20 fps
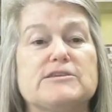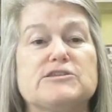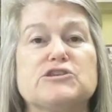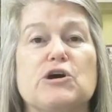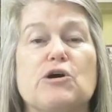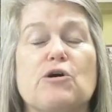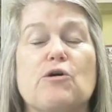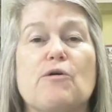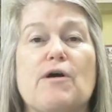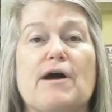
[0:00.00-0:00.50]

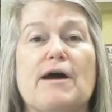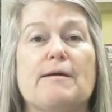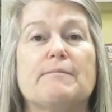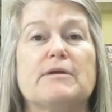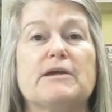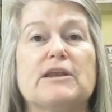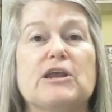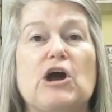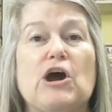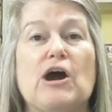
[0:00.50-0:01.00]
So I'm
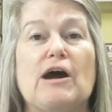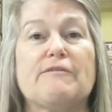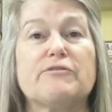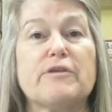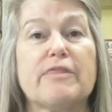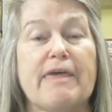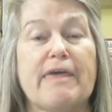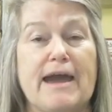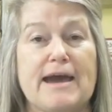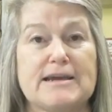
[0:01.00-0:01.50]
going to
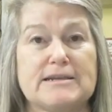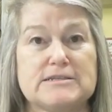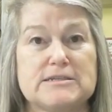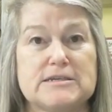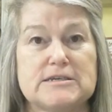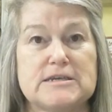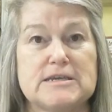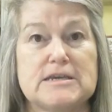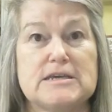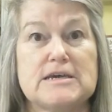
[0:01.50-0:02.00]
offer
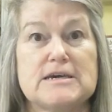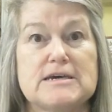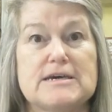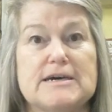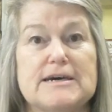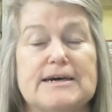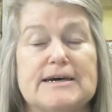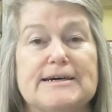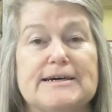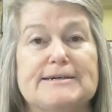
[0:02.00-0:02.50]
that
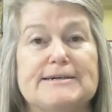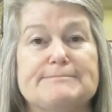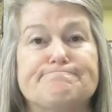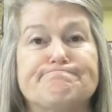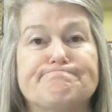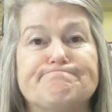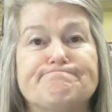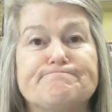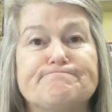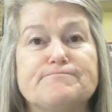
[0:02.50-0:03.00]

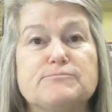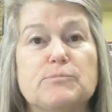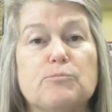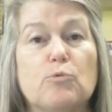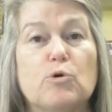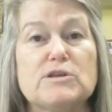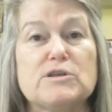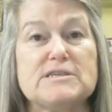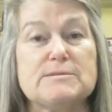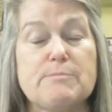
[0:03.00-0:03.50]

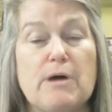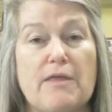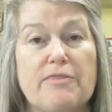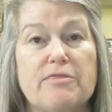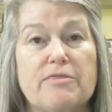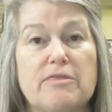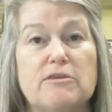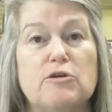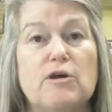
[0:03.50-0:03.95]
once a month.